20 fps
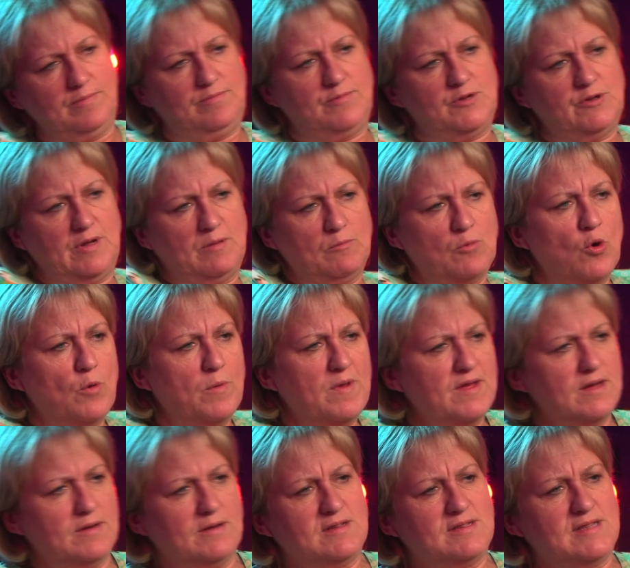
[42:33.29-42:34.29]
doing more with
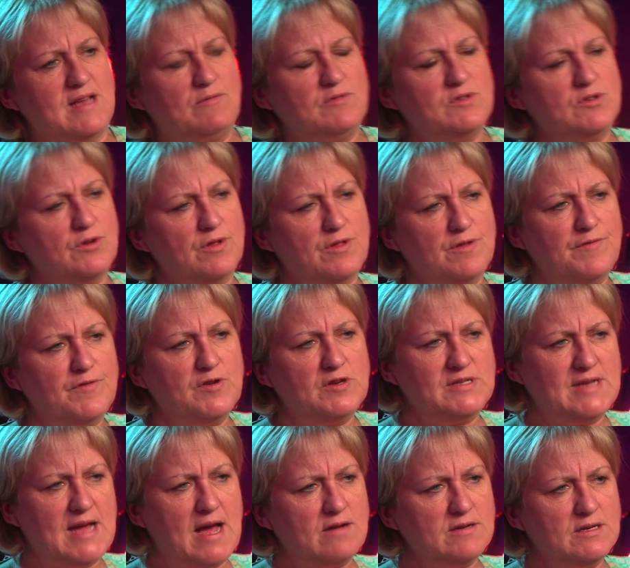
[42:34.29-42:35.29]
it because that was sort of the
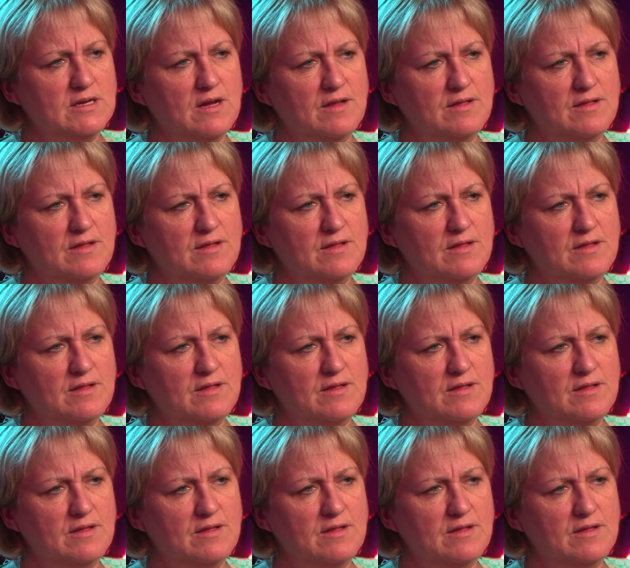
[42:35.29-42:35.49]
first outing.